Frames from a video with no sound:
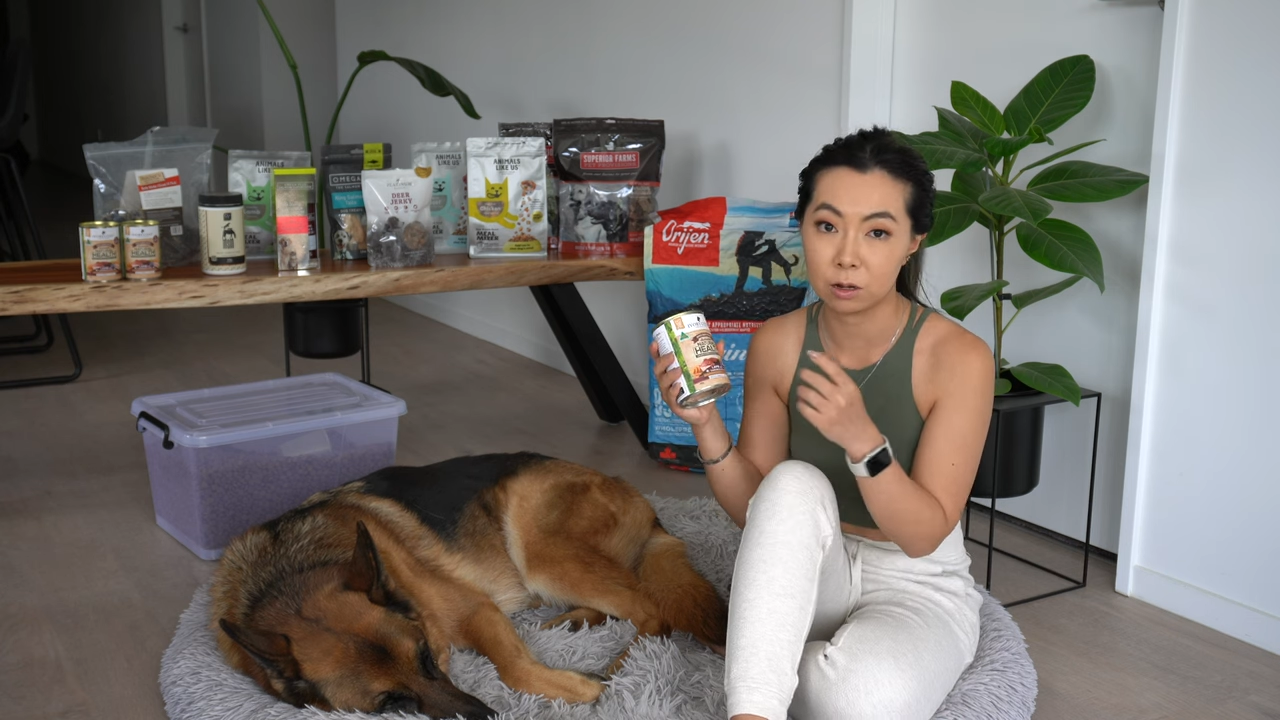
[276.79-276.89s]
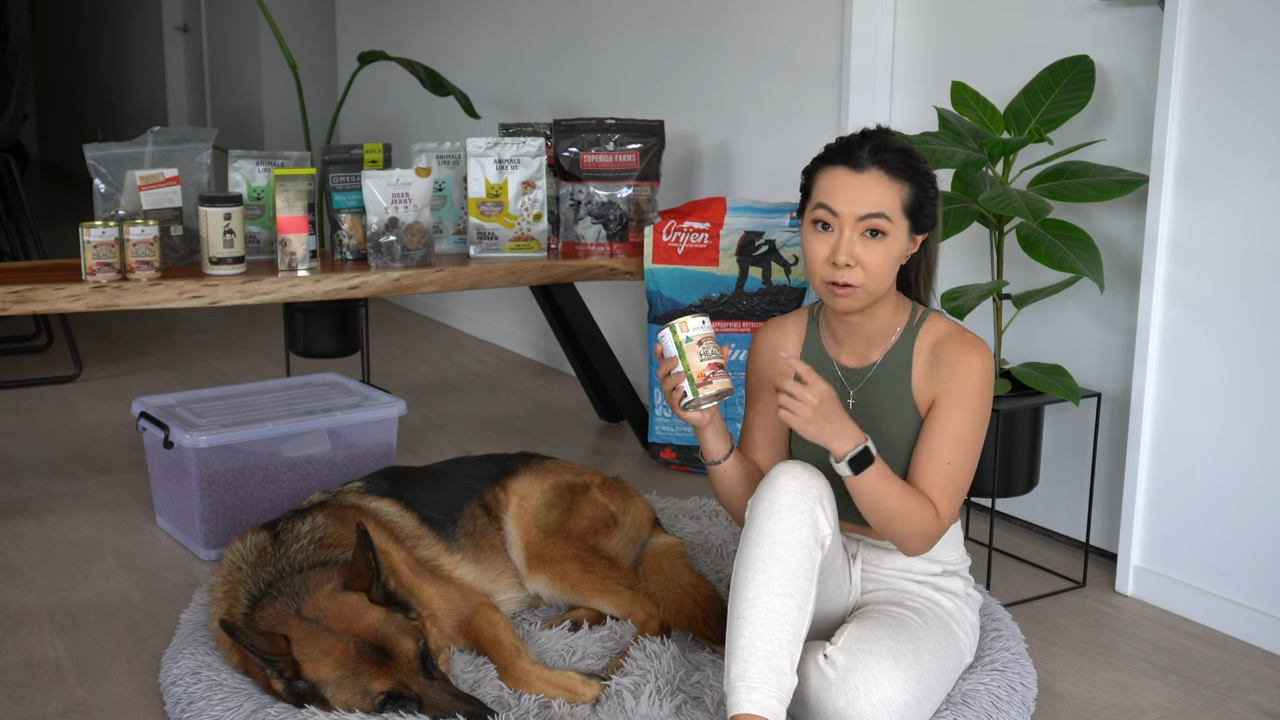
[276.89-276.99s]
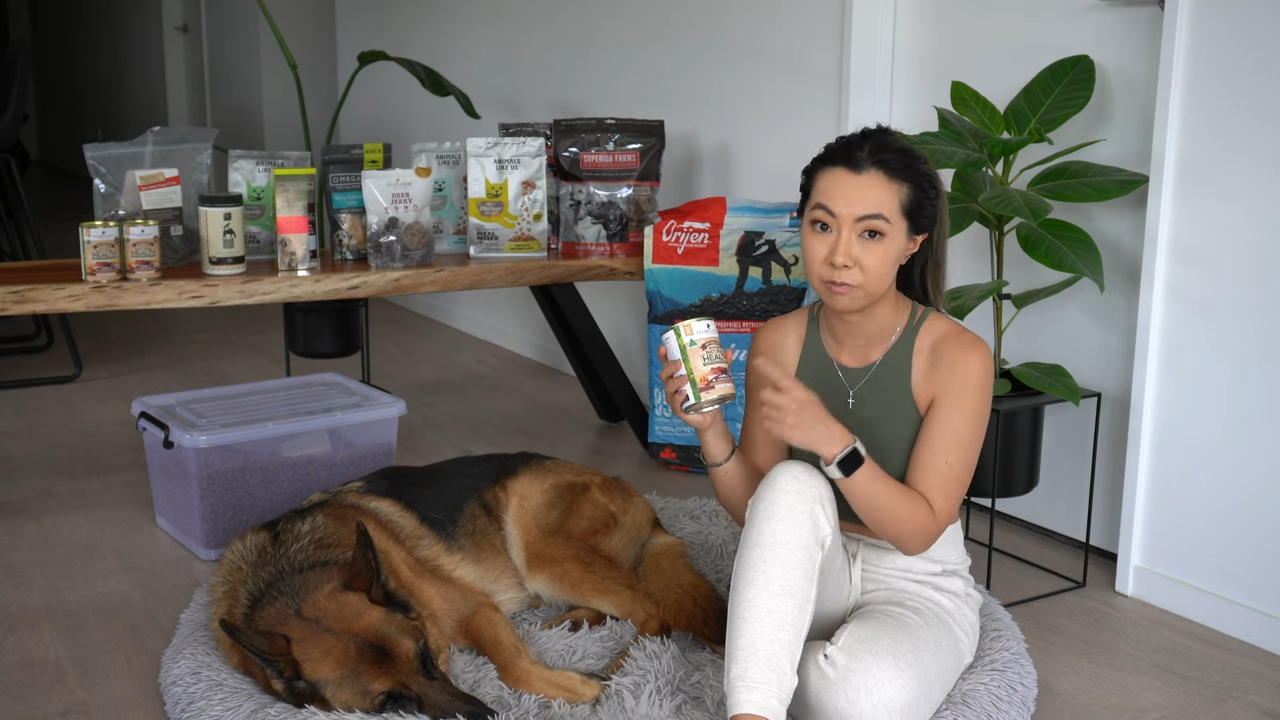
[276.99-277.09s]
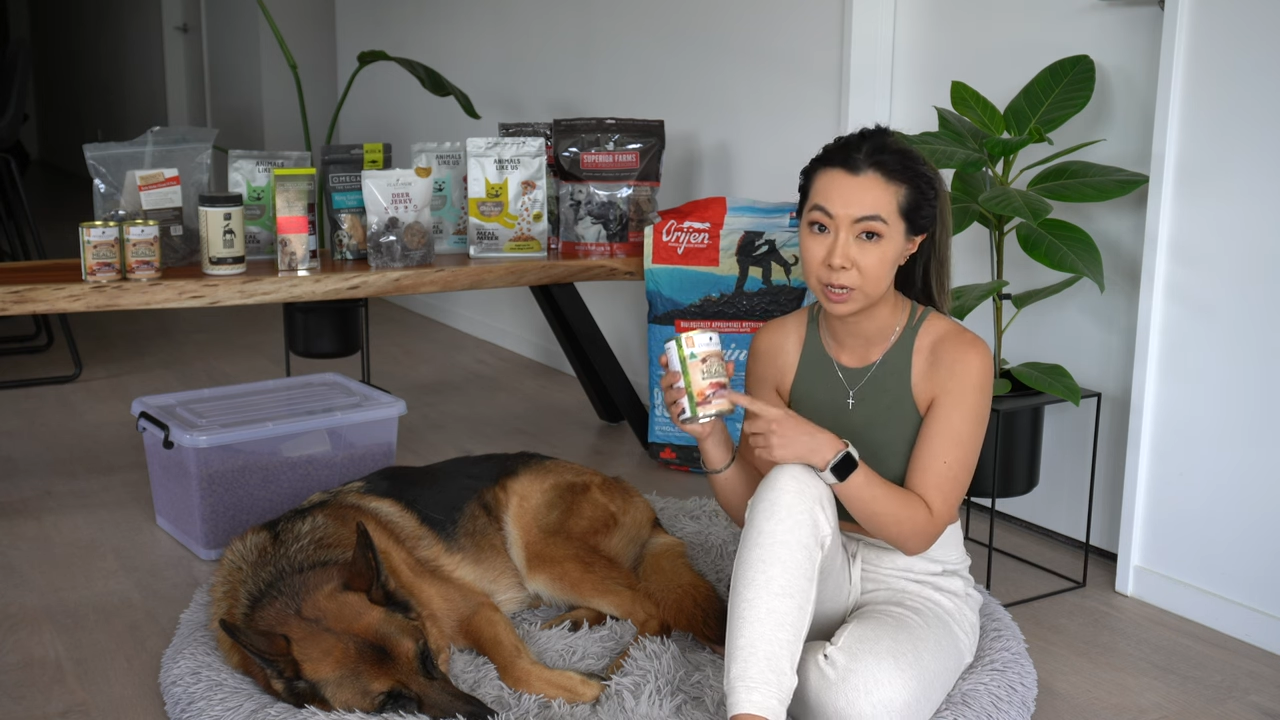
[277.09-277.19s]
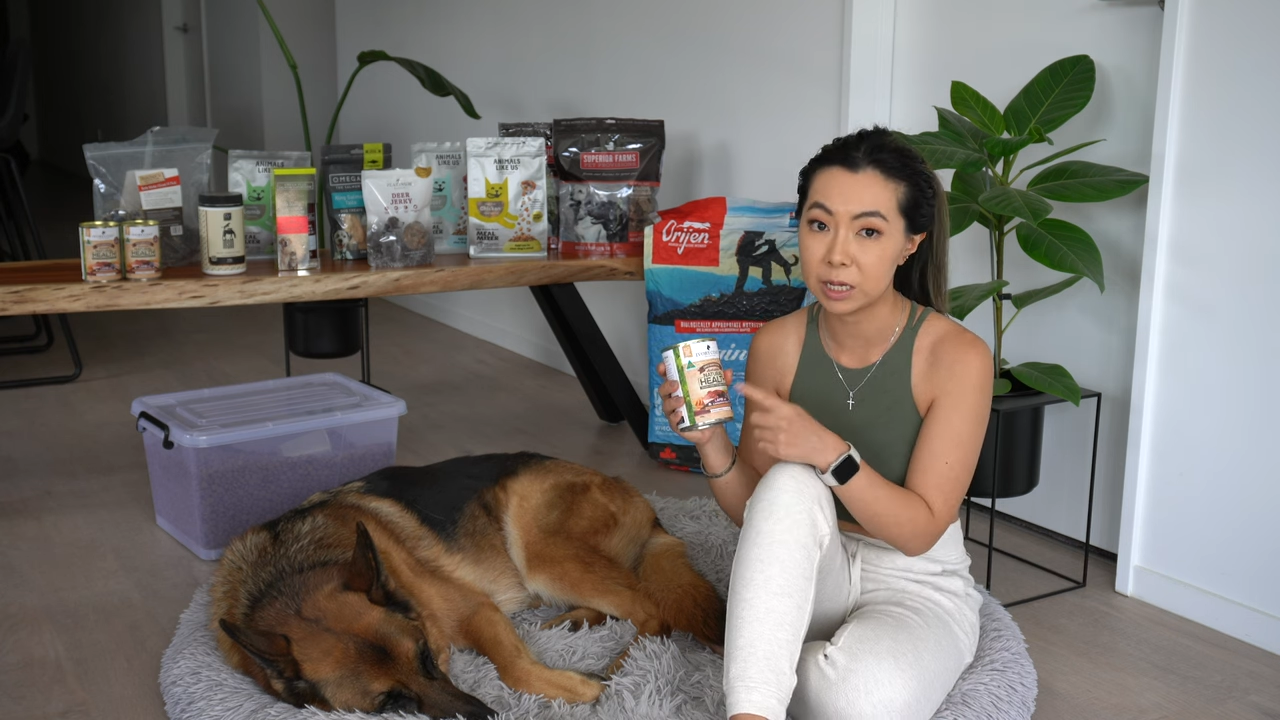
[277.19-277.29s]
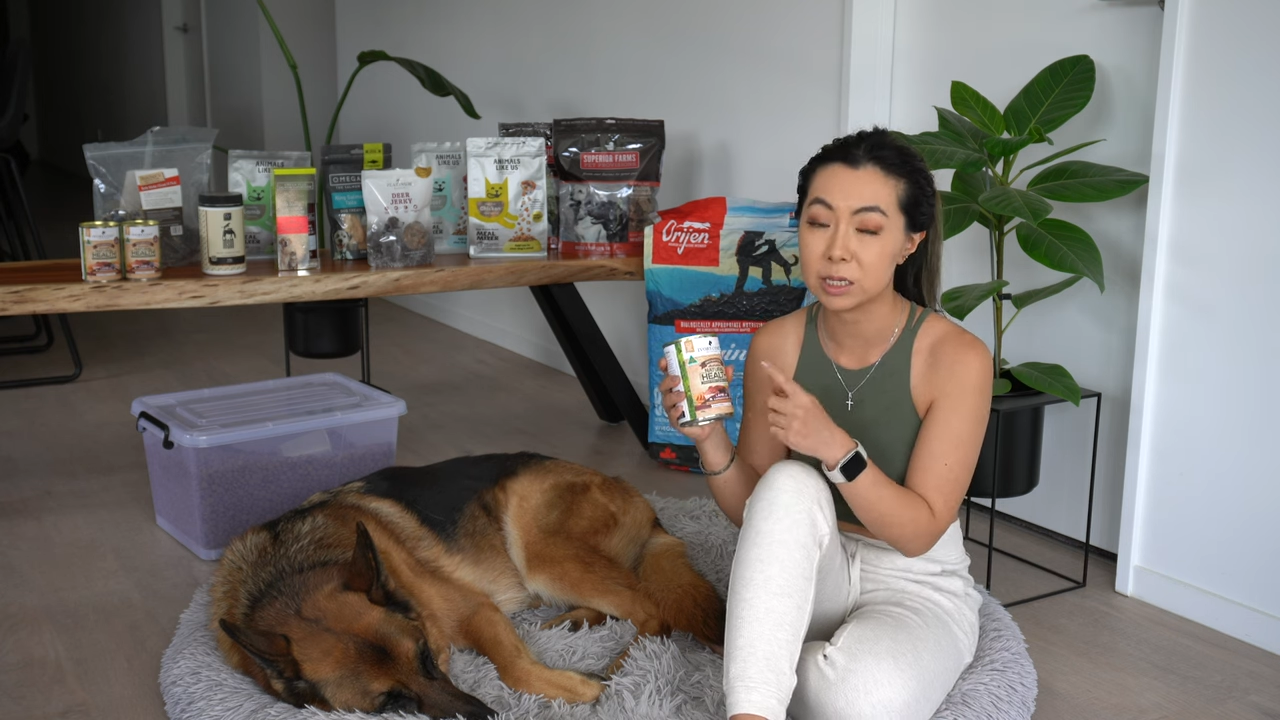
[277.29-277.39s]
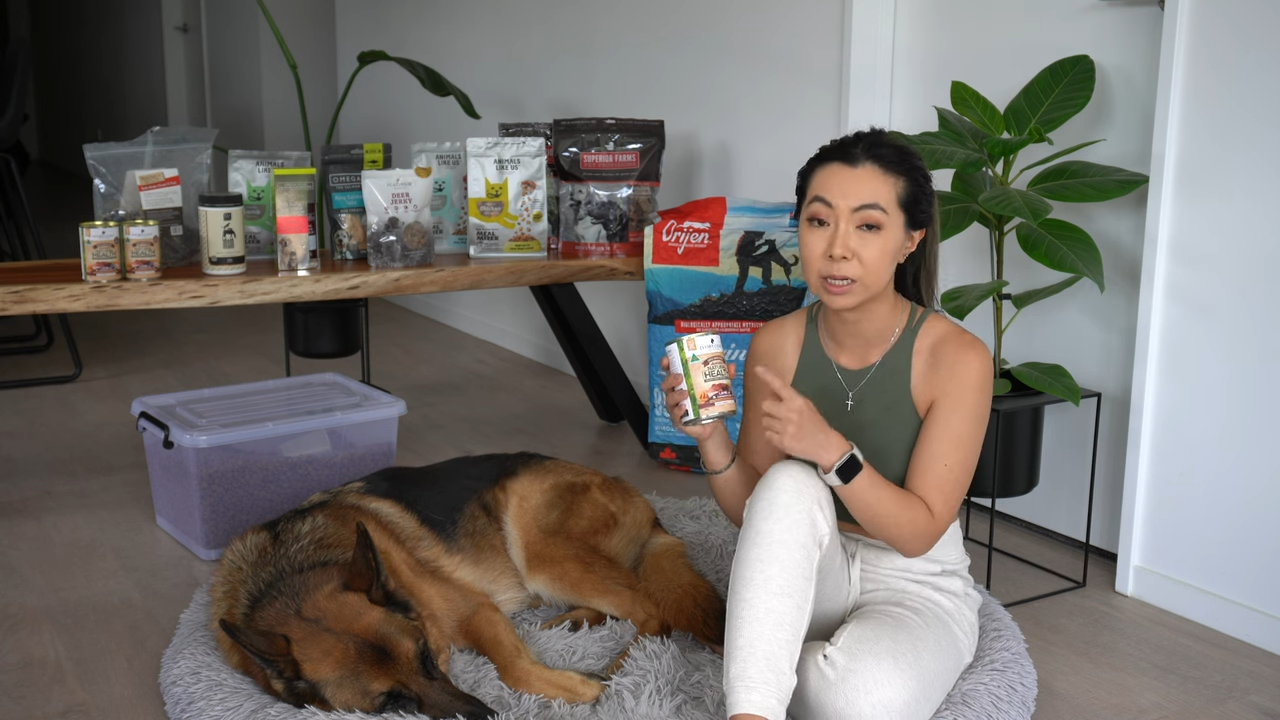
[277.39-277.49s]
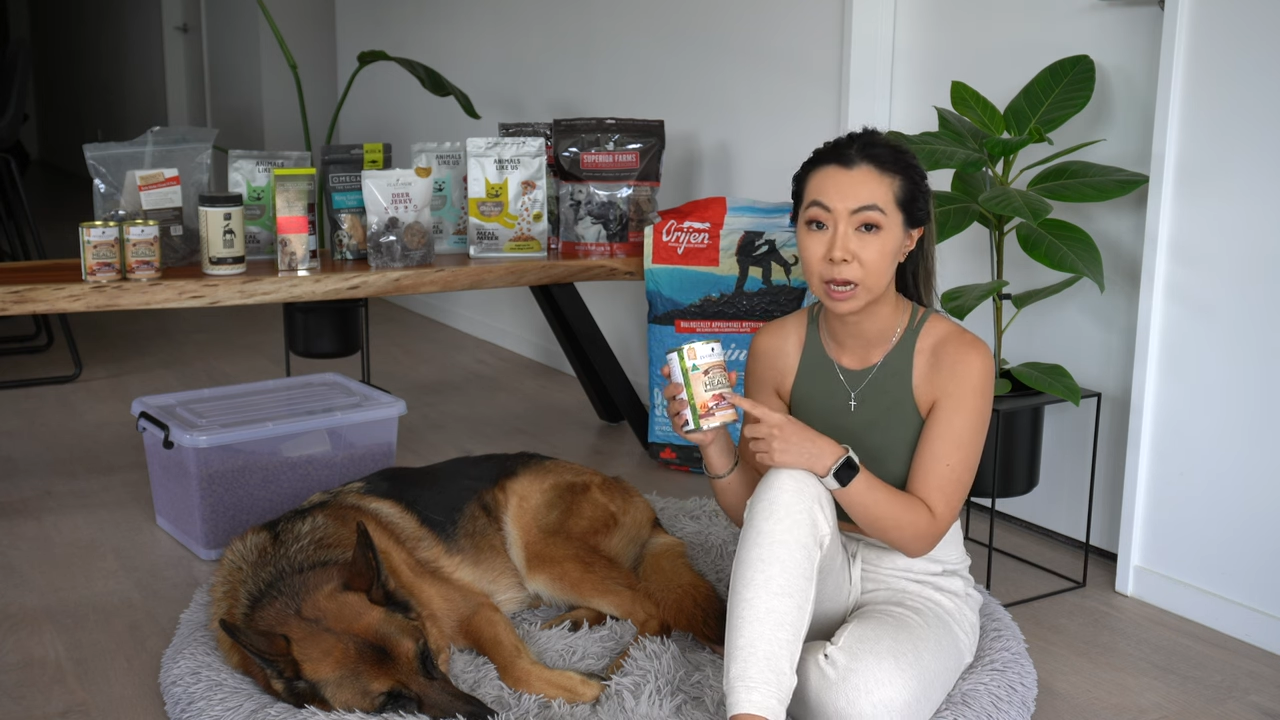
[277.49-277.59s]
lot of peas and